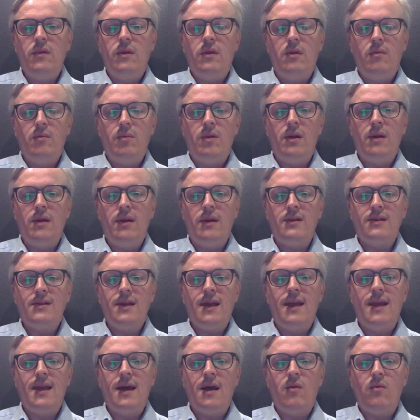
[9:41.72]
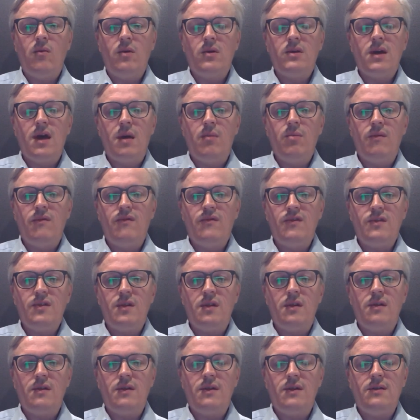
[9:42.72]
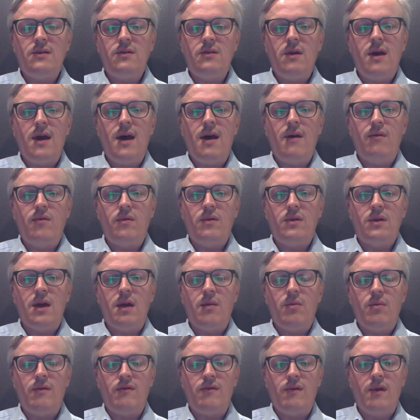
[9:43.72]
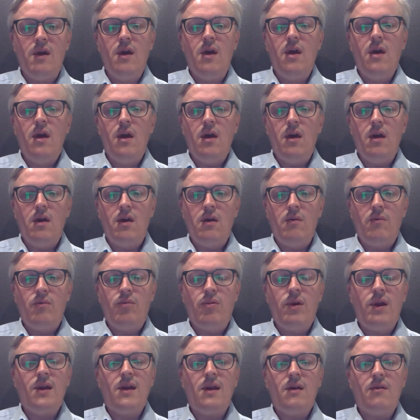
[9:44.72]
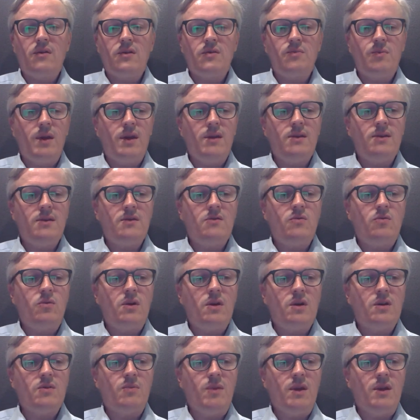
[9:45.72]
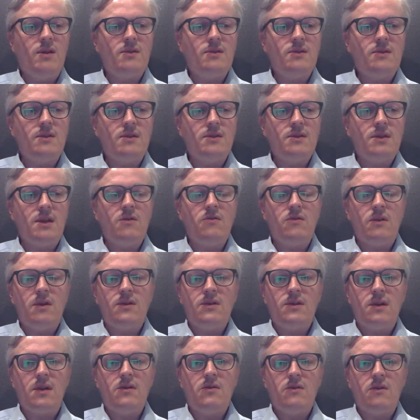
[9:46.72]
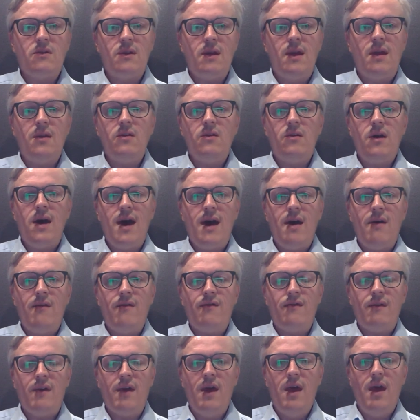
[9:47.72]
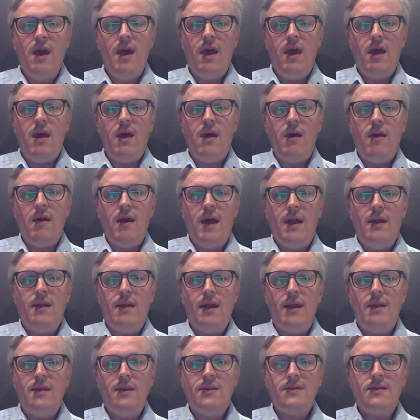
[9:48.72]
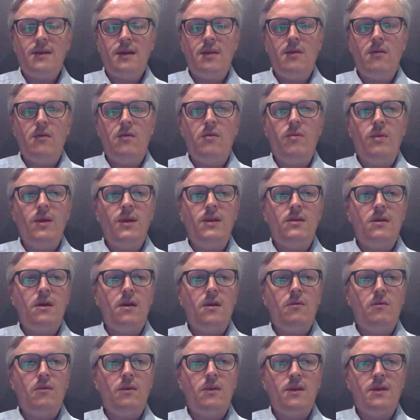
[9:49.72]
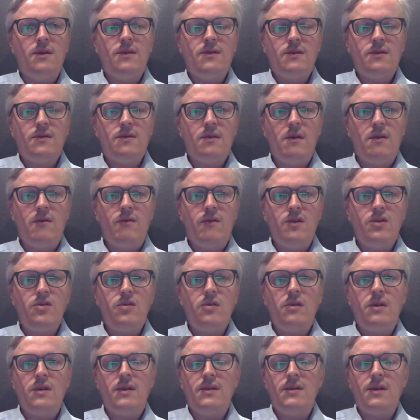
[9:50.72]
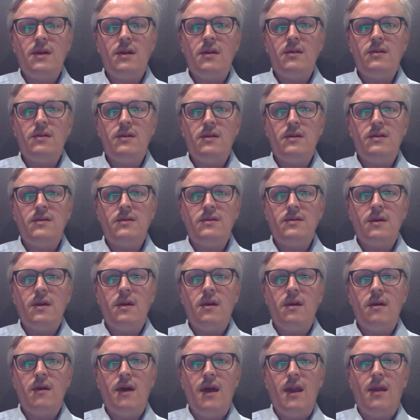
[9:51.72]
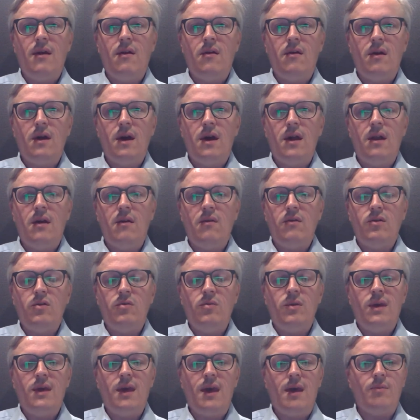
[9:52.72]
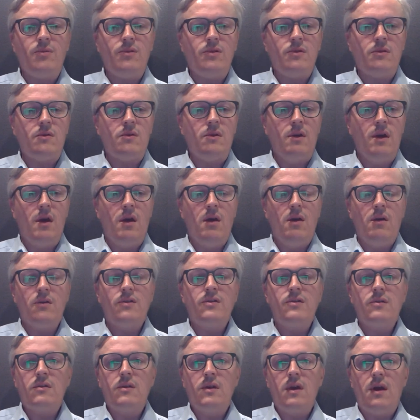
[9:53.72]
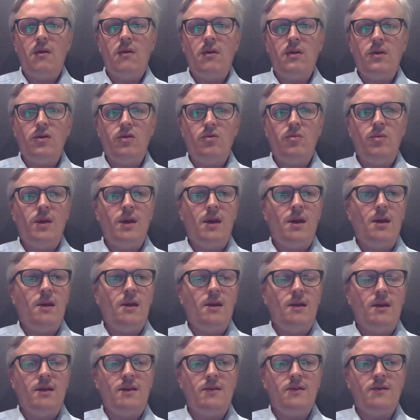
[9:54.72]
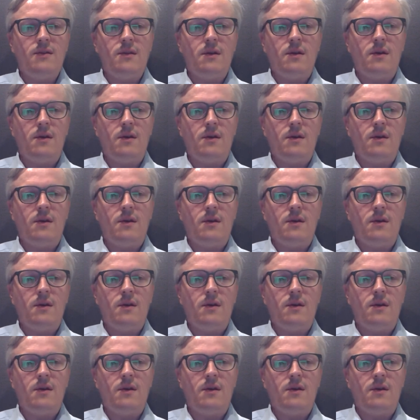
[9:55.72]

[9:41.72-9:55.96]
building is laid out, what type of facilities you have, what type of breakout spaces, workspaces, et cetera, that you have. And this can all be done with this visual intelligence and our UB Capture our UB Analytics